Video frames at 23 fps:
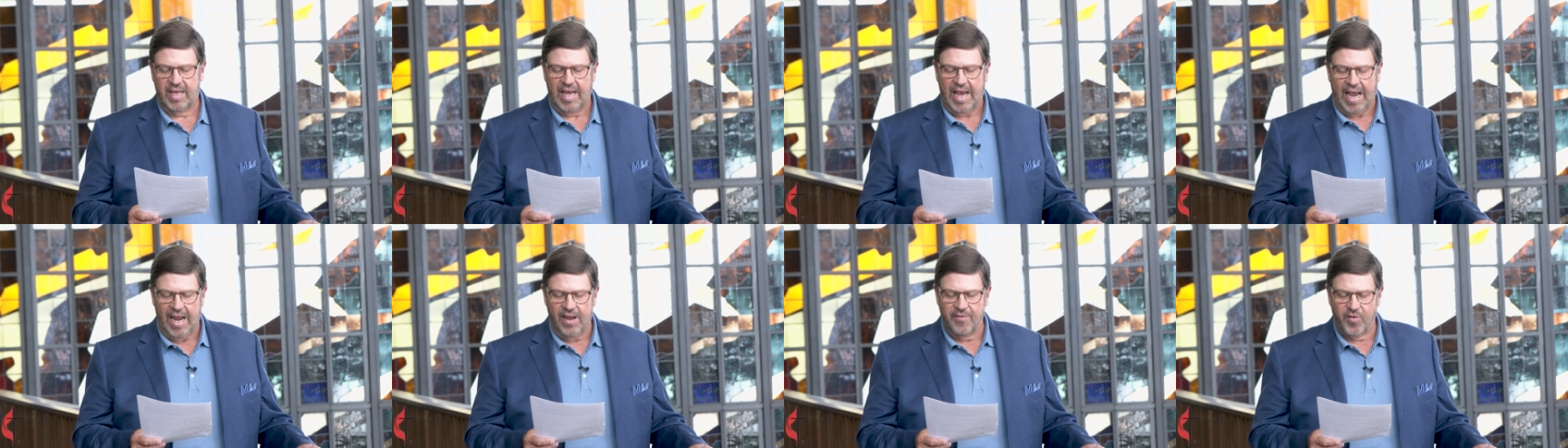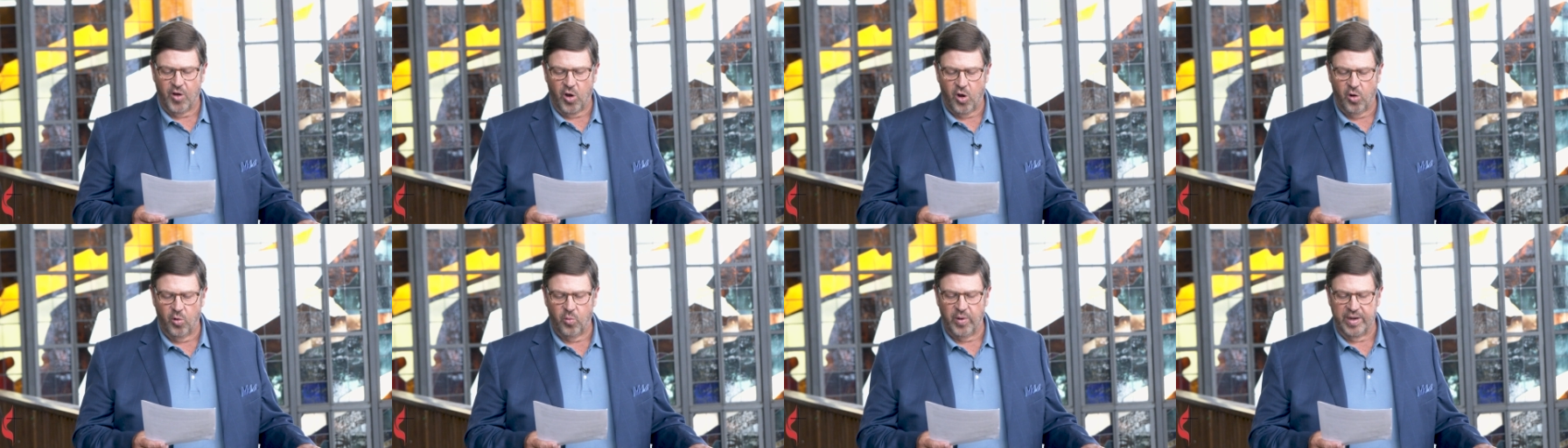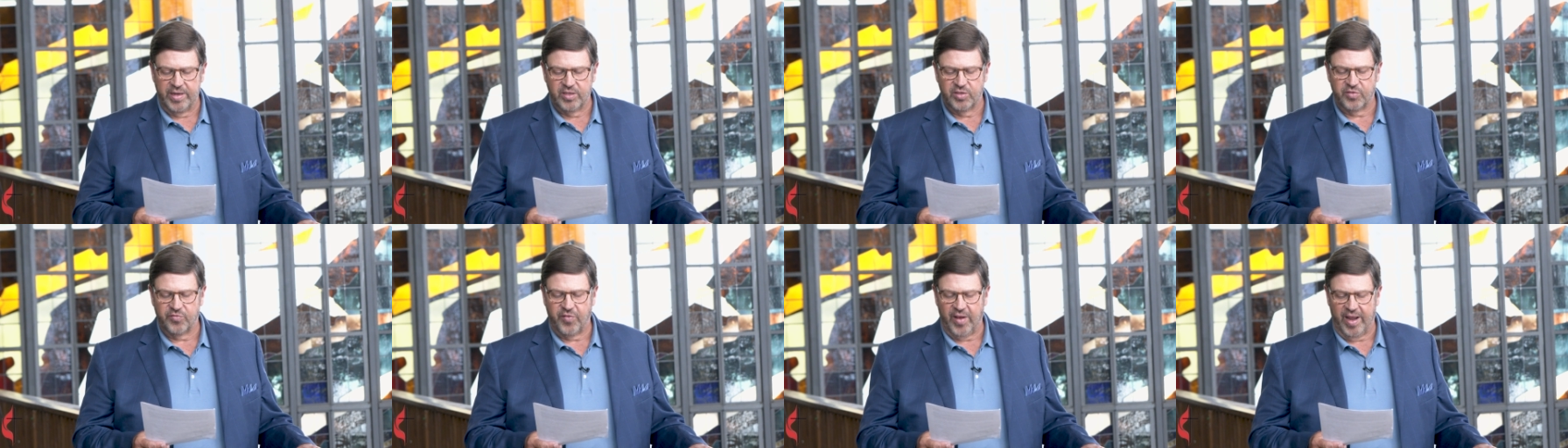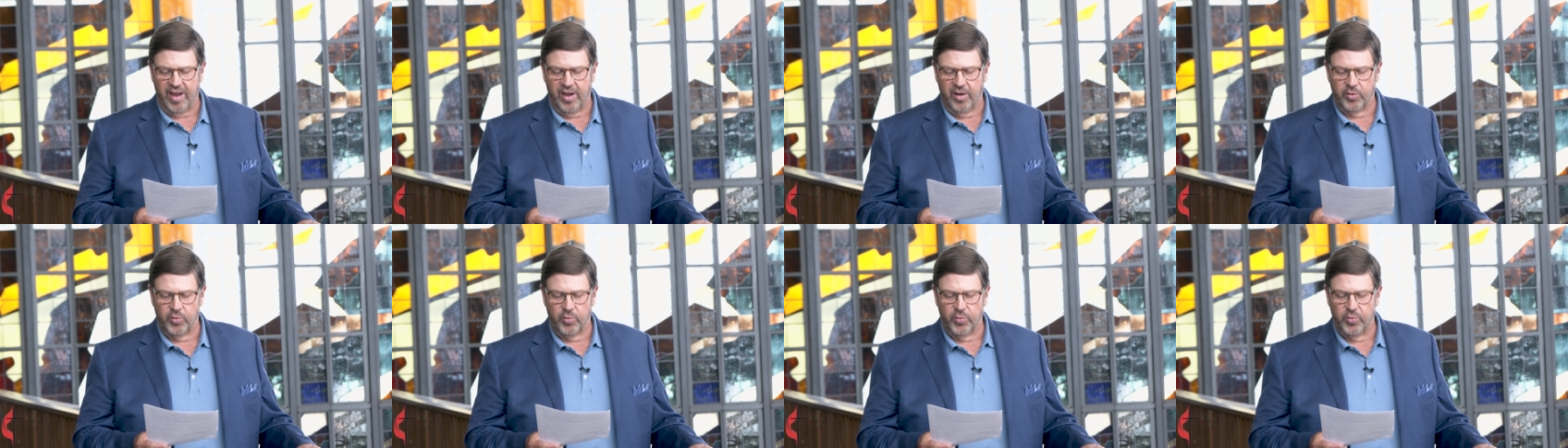I have always
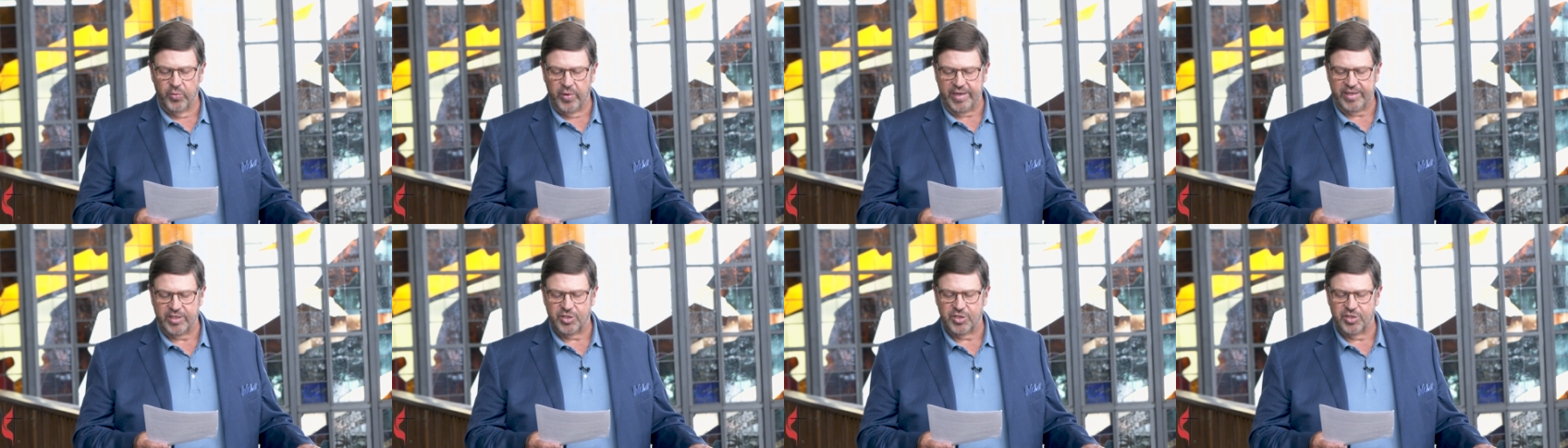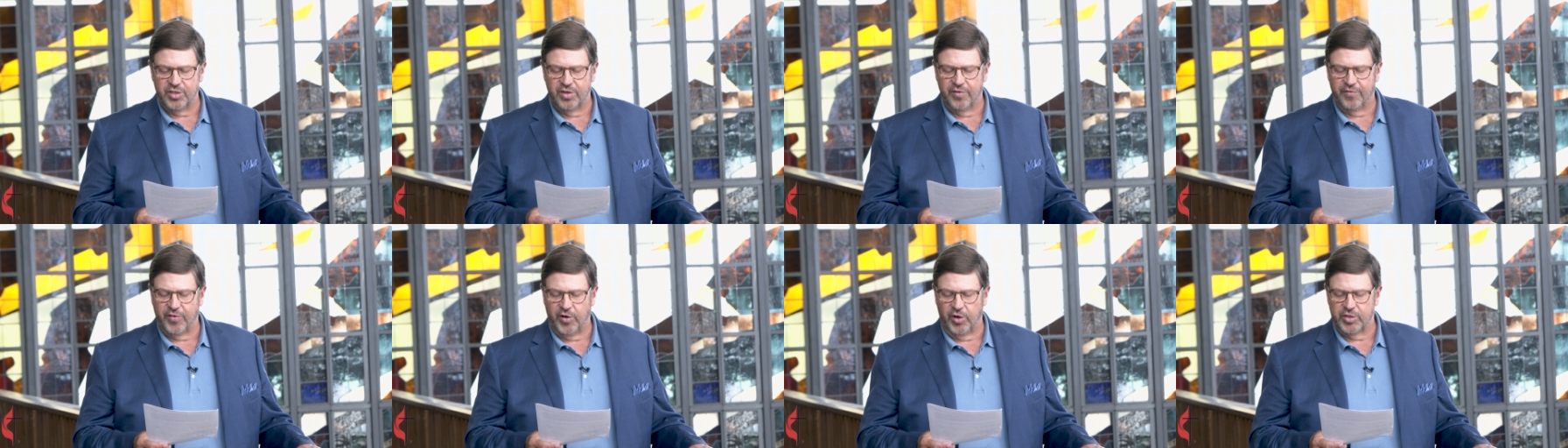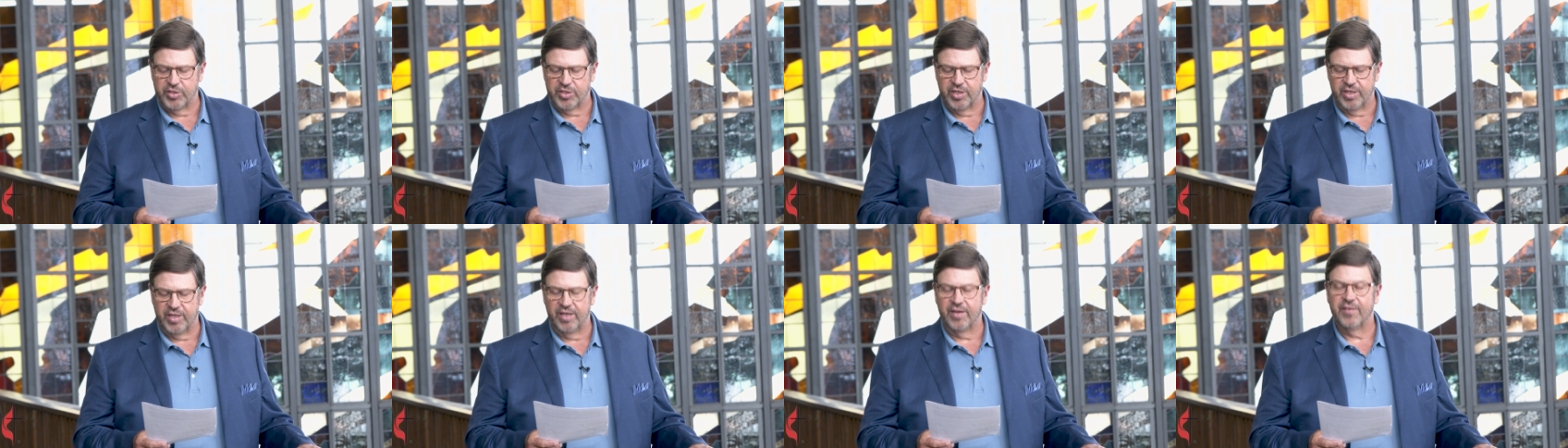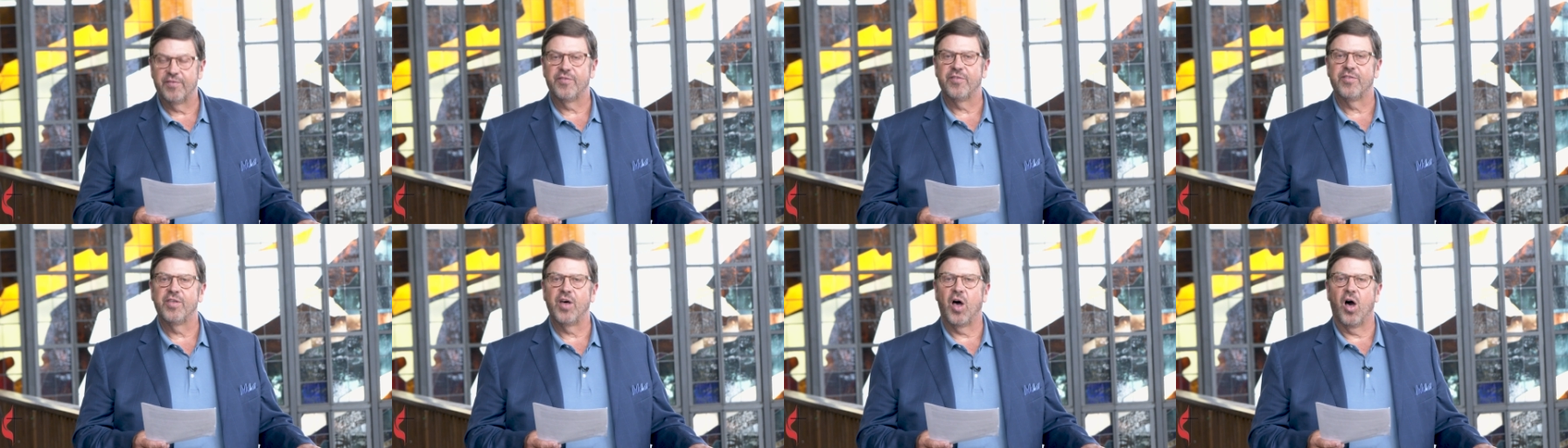found rich diversity of
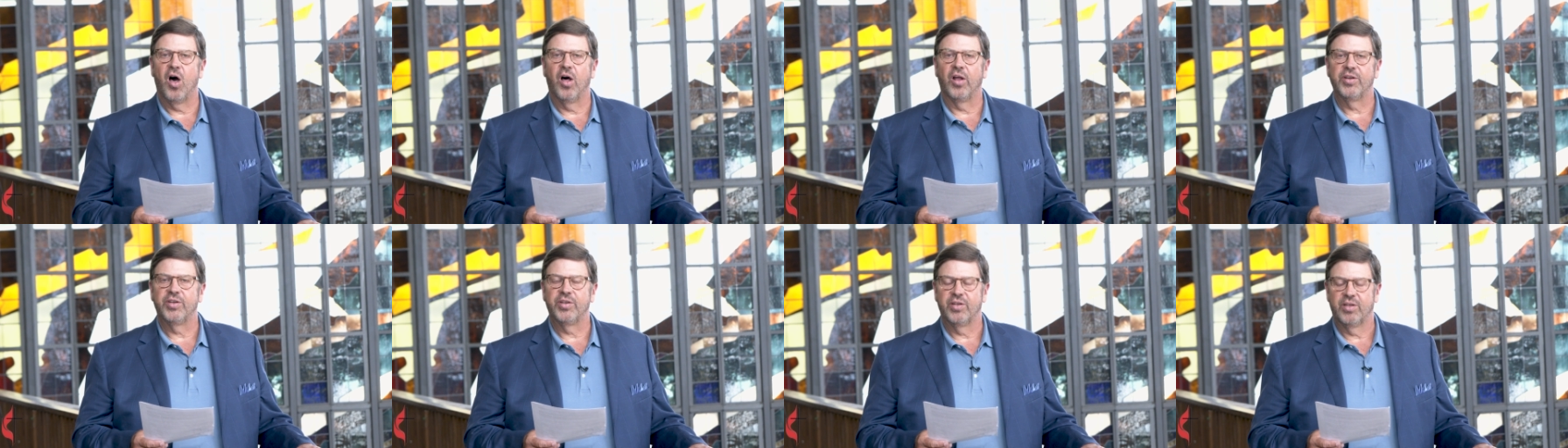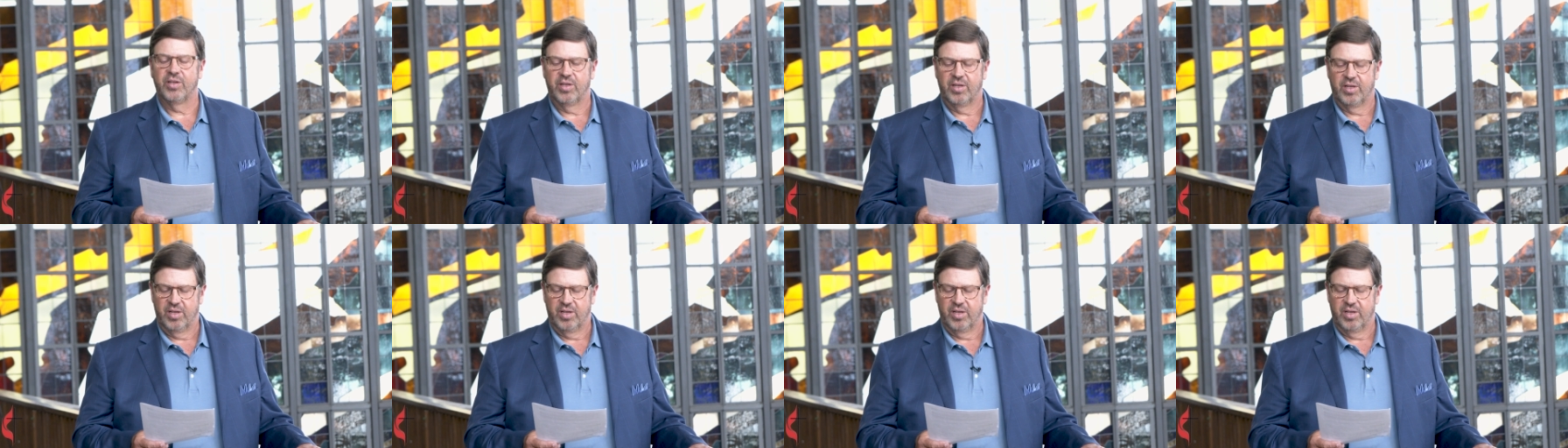thought